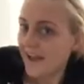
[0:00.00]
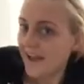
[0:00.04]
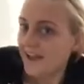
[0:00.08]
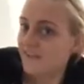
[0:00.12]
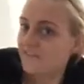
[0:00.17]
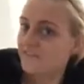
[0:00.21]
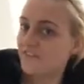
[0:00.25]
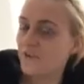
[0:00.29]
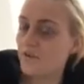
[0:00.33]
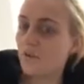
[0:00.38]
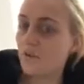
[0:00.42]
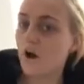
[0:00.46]
Hi
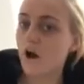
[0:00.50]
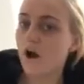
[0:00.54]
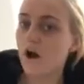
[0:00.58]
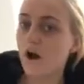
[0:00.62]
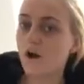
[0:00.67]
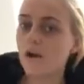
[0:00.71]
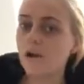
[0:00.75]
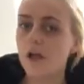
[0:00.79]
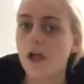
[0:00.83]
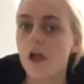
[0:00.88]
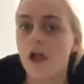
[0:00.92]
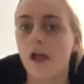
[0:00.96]

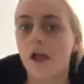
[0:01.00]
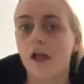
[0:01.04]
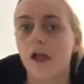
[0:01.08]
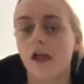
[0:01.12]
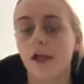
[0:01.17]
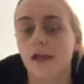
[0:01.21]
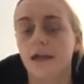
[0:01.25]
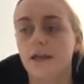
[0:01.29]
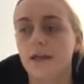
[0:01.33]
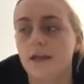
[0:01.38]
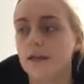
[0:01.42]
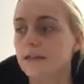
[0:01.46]
everyone,
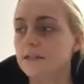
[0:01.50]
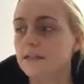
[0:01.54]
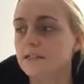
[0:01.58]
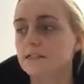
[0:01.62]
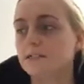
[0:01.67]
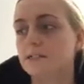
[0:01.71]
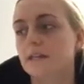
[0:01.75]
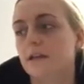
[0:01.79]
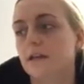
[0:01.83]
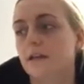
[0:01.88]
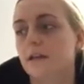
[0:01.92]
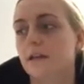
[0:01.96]
it
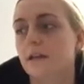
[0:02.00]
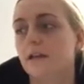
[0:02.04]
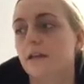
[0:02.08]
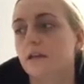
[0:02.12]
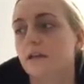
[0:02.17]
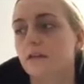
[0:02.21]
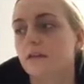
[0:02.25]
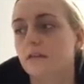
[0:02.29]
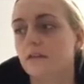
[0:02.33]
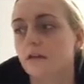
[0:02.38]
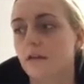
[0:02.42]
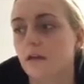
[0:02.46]

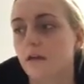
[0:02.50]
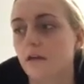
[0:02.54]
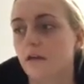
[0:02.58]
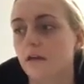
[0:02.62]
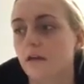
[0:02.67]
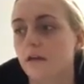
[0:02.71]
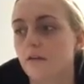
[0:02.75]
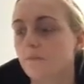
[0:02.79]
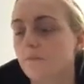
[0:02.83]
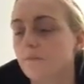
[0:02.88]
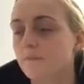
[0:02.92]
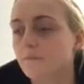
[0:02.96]
is
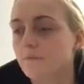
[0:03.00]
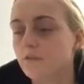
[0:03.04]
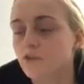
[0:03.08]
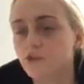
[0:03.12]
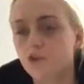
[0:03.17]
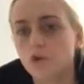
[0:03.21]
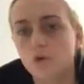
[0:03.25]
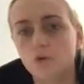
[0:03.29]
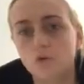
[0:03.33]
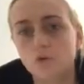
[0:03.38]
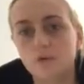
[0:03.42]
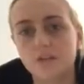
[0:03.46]

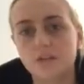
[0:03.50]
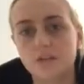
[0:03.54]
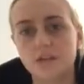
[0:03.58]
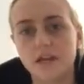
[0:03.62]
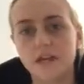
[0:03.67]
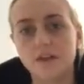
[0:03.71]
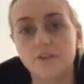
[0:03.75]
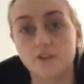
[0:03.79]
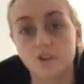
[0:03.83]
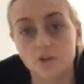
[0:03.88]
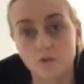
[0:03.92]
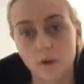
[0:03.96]

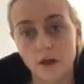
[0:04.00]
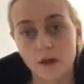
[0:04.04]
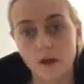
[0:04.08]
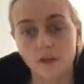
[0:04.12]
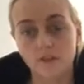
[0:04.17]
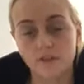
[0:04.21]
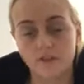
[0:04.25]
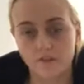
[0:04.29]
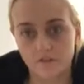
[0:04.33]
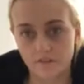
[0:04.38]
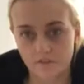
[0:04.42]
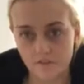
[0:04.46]
Tuesday the
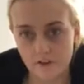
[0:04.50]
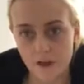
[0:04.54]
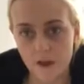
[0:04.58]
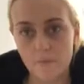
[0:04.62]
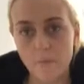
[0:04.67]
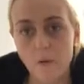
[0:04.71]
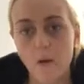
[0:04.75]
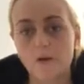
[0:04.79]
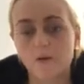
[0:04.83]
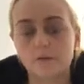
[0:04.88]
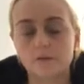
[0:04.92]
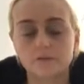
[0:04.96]
12th of Feb.
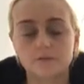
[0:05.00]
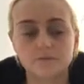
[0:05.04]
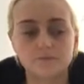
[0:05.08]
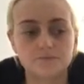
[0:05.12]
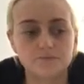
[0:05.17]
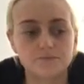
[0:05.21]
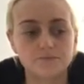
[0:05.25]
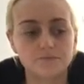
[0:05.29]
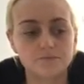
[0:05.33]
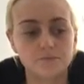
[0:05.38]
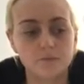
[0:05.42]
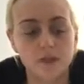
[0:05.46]

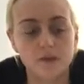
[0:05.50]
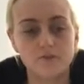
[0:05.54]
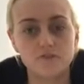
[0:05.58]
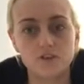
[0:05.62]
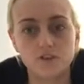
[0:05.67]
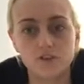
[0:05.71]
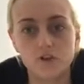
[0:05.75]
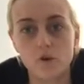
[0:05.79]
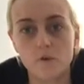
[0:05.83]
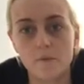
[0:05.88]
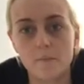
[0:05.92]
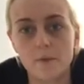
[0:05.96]
I've
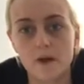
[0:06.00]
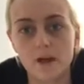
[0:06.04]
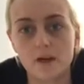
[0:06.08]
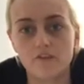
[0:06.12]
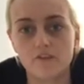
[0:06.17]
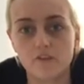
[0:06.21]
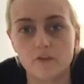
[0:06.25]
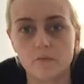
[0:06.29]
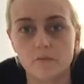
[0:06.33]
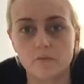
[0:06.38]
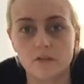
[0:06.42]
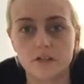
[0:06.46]
just come back
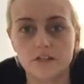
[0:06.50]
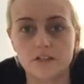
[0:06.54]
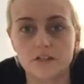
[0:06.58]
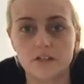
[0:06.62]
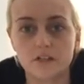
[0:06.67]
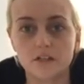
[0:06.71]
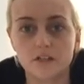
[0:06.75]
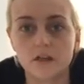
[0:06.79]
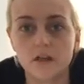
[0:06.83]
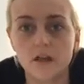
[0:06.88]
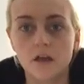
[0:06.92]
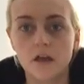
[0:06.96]
from
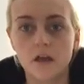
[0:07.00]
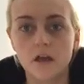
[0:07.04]
Lidl.